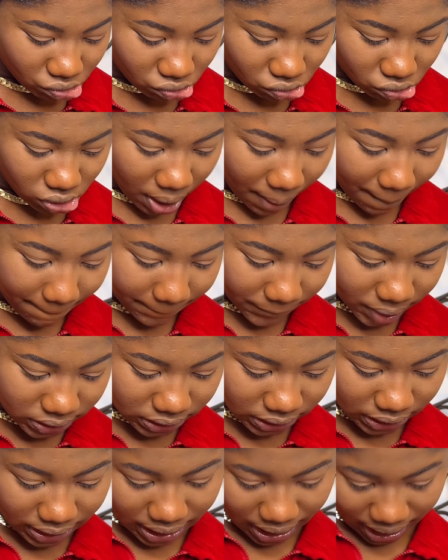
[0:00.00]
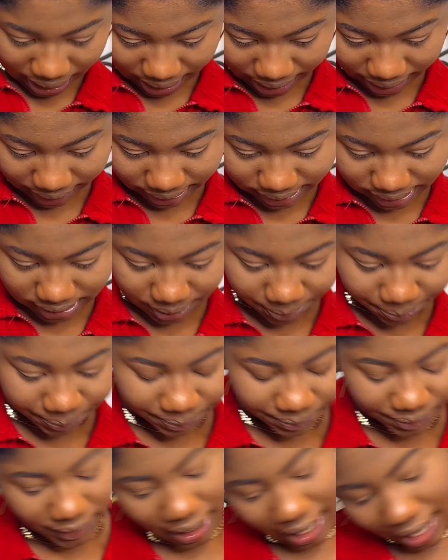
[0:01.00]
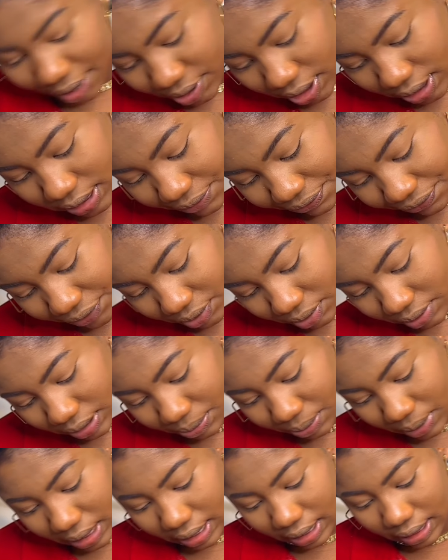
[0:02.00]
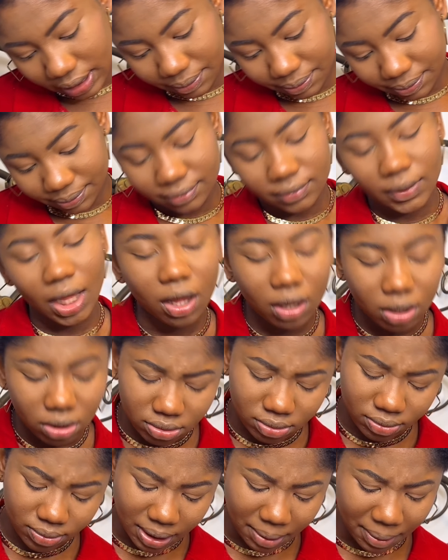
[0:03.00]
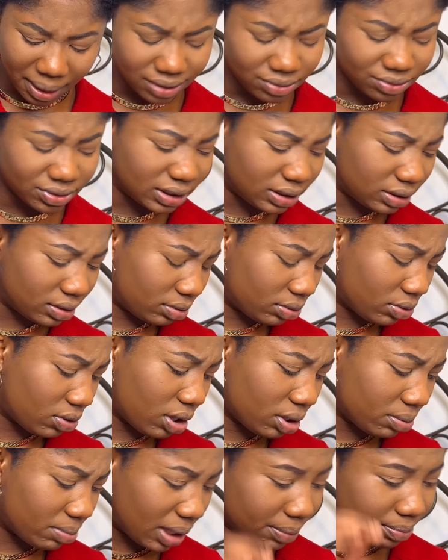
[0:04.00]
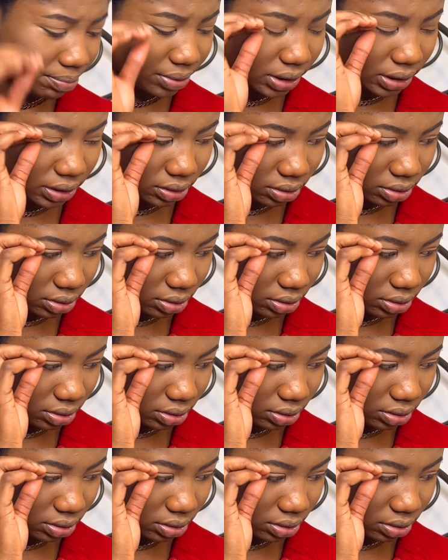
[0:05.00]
Somebody asked, How does it feel away? Uh, what am I reading? God, my brain.